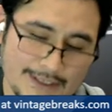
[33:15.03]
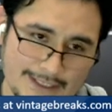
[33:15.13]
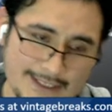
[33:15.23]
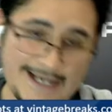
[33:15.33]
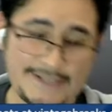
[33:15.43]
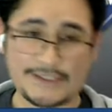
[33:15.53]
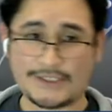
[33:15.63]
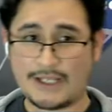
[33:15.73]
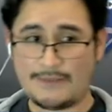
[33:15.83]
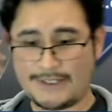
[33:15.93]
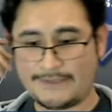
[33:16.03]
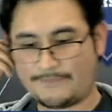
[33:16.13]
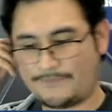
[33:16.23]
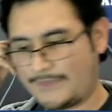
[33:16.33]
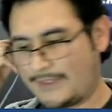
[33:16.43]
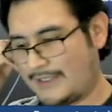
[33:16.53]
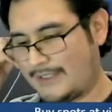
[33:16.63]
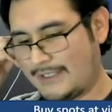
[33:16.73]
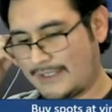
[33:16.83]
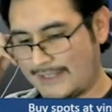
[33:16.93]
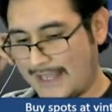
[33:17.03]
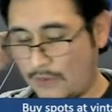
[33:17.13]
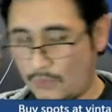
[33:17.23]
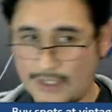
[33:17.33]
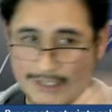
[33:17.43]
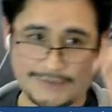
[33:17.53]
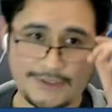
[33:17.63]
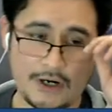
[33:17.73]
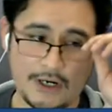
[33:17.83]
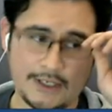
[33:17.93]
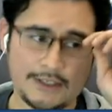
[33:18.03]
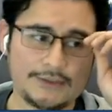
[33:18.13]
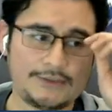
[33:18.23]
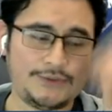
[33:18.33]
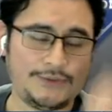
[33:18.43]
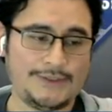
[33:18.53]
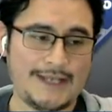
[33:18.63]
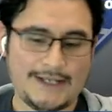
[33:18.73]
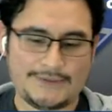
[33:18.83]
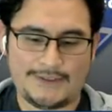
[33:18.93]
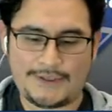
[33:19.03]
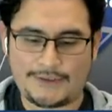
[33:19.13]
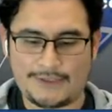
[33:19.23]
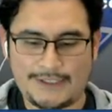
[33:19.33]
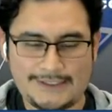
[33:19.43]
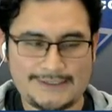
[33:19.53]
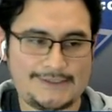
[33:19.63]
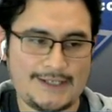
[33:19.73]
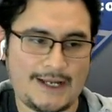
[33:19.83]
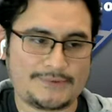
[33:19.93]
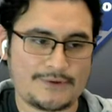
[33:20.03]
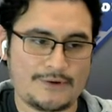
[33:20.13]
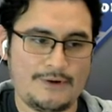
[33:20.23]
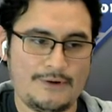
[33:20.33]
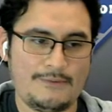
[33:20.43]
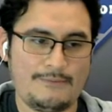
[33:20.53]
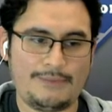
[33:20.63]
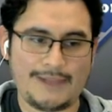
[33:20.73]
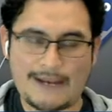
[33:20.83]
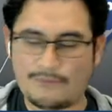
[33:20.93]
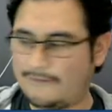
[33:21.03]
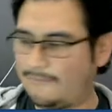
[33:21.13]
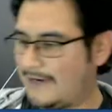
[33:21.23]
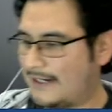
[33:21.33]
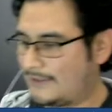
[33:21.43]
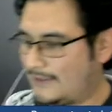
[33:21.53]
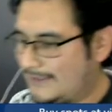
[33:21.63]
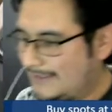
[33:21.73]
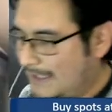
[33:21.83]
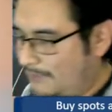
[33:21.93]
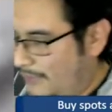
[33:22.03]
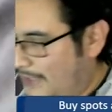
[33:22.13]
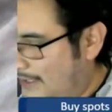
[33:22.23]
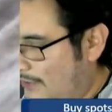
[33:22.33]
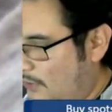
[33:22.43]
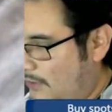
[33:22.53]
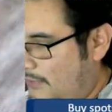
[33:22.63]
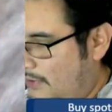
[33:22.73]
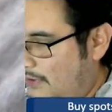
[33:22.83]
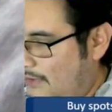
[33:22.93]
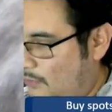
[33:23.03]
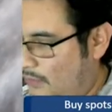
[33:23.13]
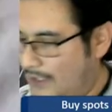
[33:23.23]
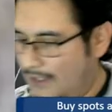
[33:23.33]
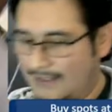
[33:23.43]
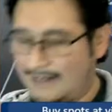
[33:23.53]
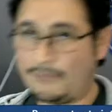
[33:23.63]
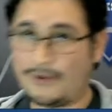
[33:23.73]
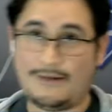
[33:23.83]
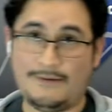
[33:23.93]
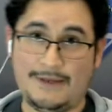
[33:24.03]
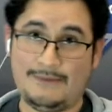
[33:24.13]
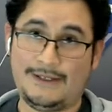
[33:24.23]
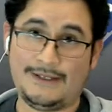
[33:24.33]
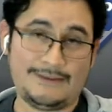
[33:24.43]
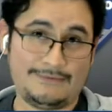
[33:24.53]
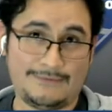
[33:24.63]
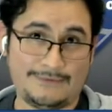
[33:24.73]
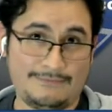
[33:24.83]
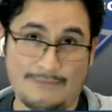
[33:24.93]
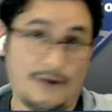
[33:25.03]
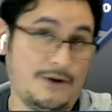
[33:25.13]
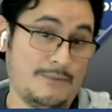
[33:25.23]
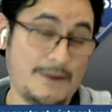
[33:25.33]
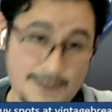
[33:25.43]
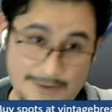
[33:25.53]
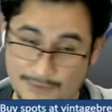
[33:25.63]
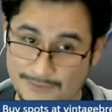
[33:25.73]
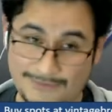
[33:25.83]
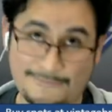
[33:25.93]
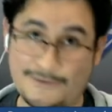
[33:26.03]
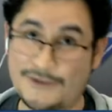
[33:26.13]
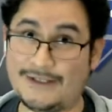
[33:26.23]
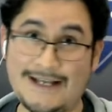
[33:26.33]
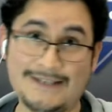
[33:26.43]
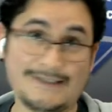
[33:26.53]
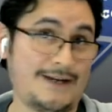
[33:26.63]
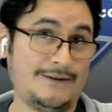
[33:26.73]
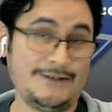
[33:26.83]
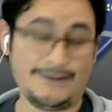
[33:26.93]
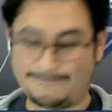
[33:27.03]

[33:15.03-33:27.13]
Ladies and gentlemen, that was our 2003 Topps Chrome Black Refractor Set Break number one. I probably maybe, I don't know, maybe the first and last? I don't know.